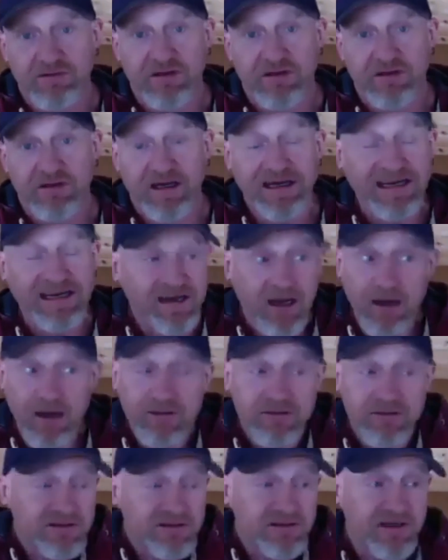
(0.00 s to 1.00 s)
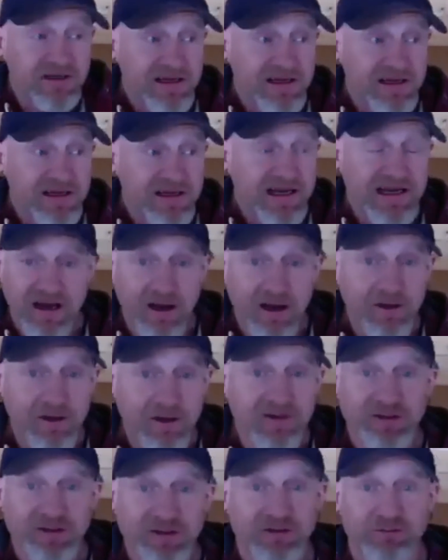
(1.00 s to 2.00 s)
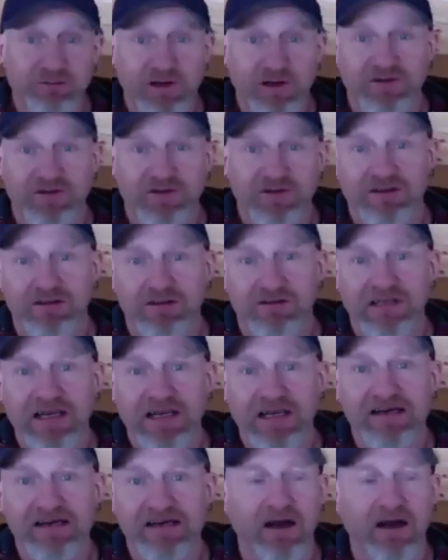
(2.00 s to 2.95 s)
And he knows, he knows he shouldn't be on the tools.